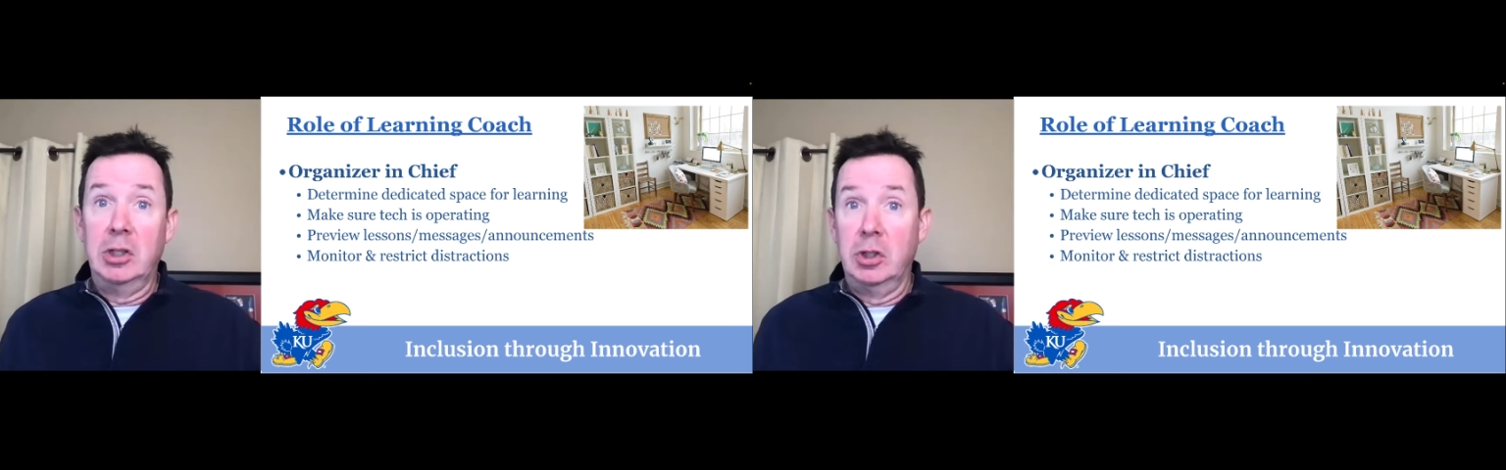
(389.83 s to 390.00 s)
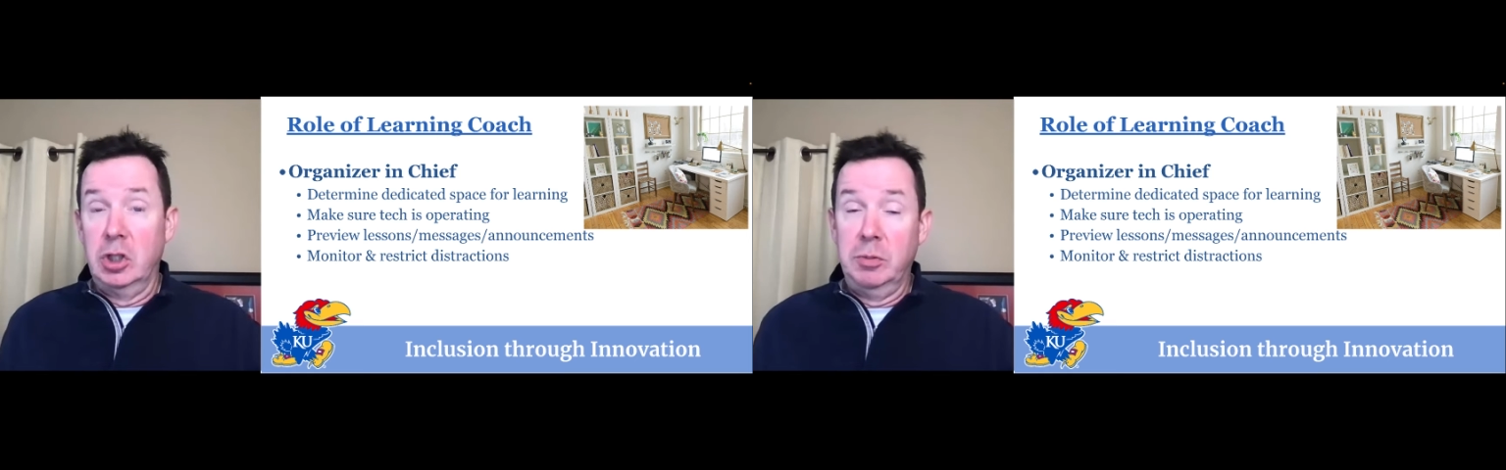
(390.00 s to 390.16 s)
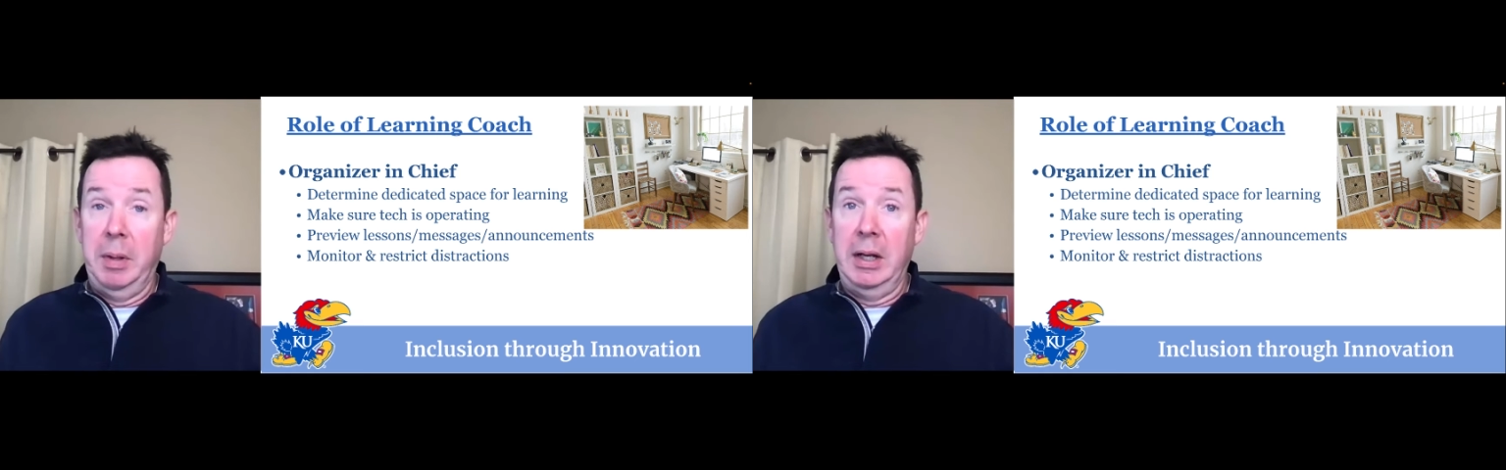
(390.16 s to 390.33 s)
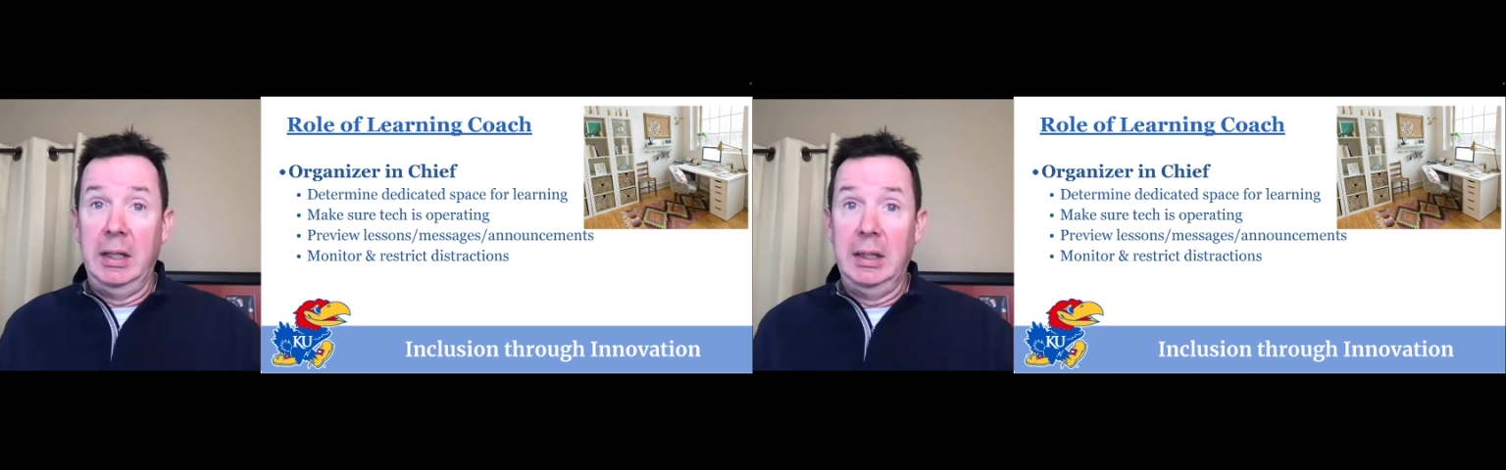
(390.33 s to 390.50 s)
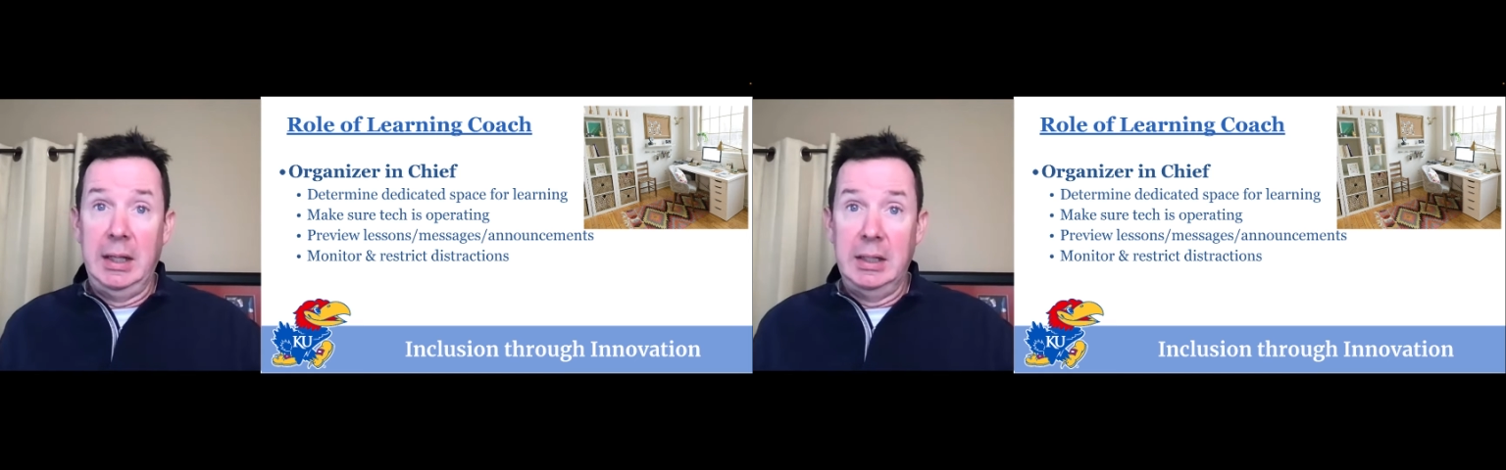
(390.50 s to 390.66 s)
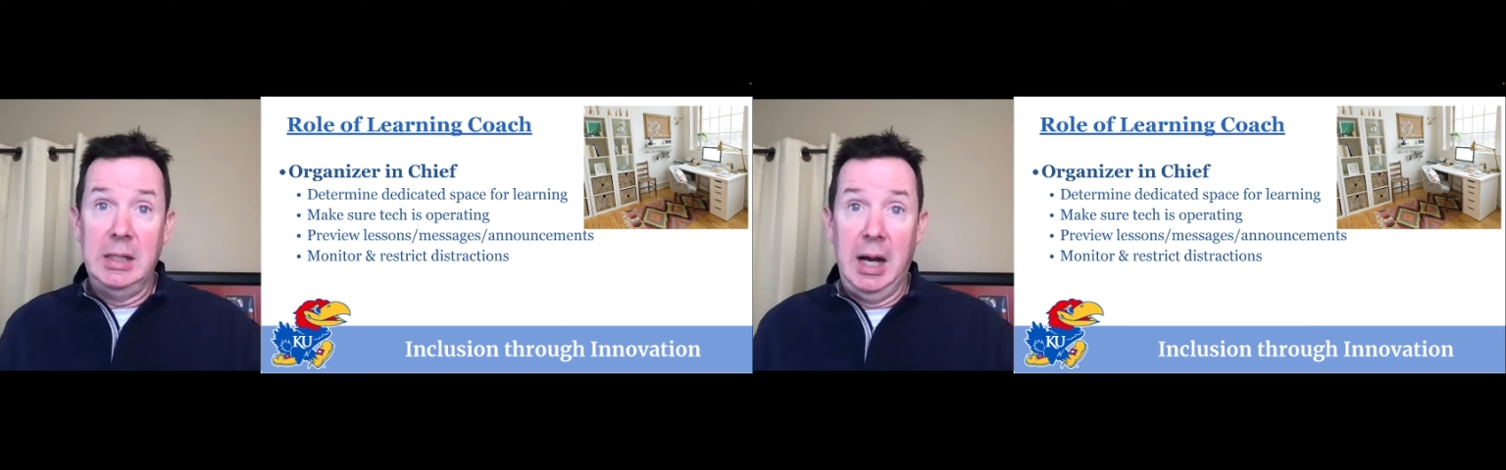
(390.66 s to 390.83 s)
they're spending the
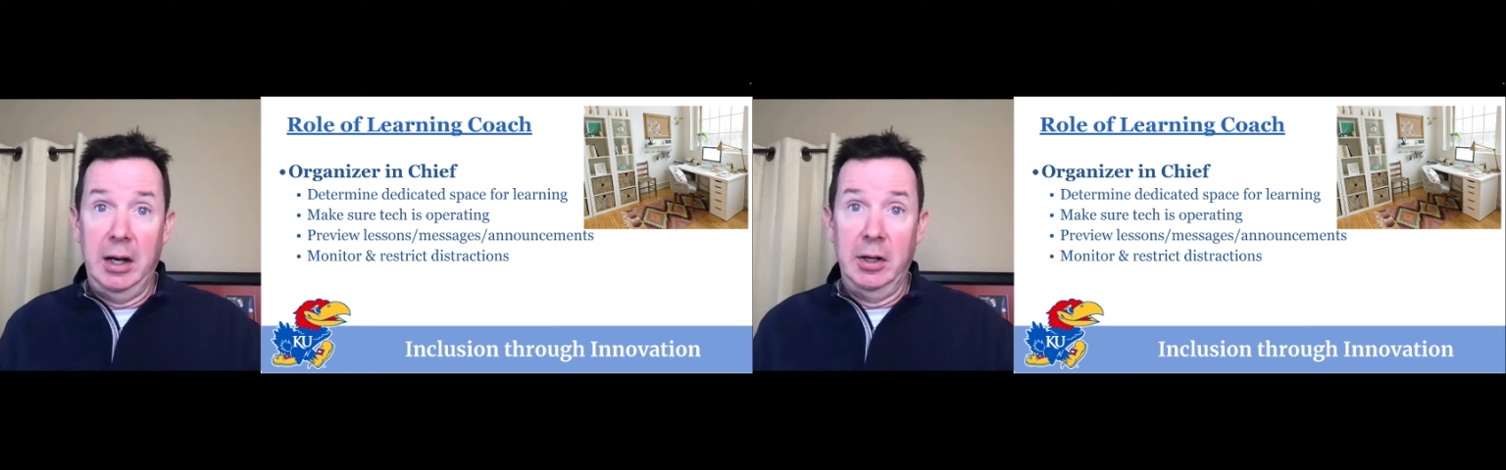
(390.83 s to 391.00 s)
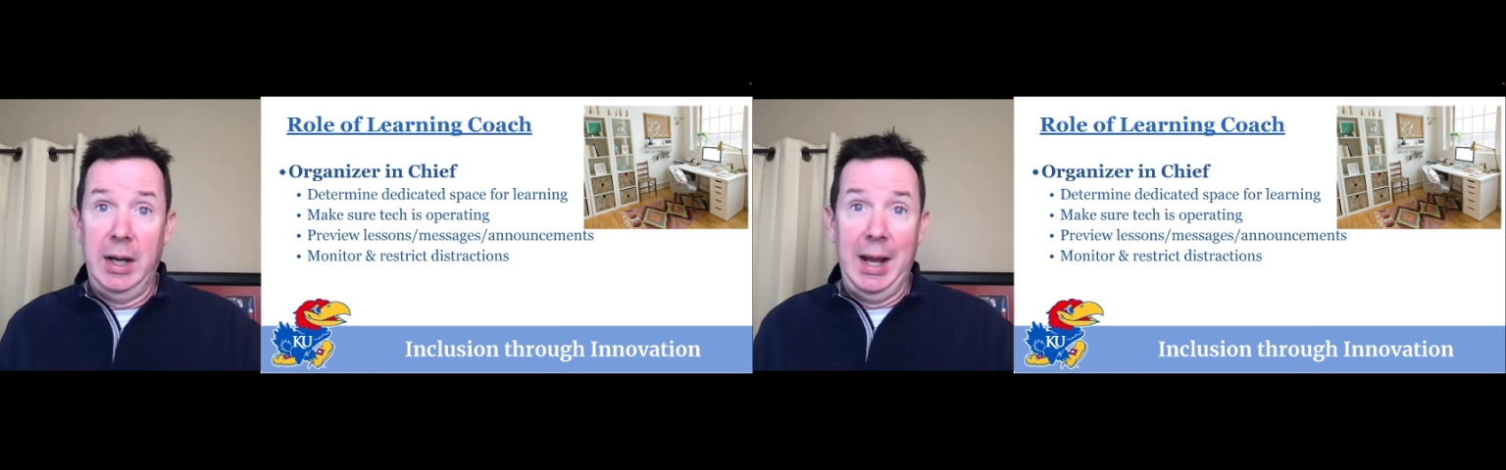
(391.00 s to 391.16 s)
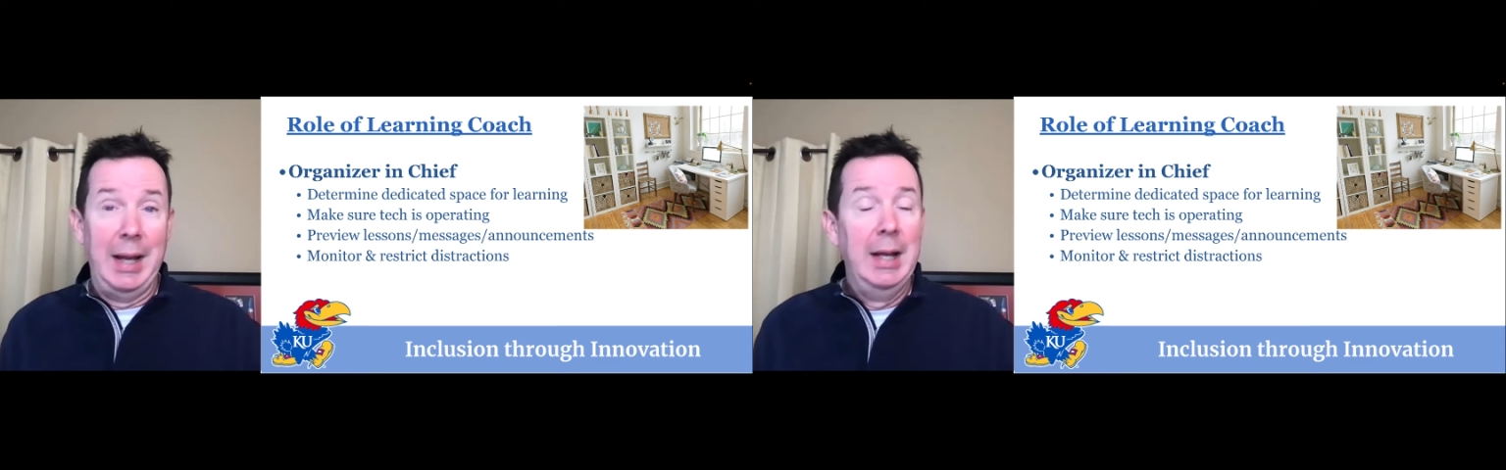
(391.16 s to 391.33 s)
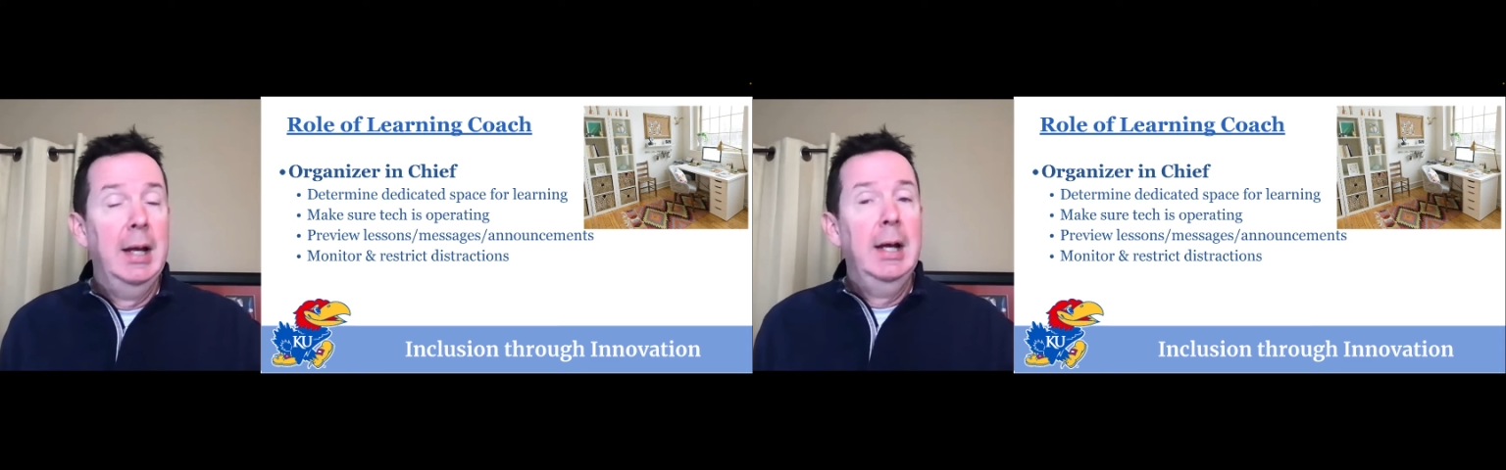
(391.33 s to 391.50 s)
entire day.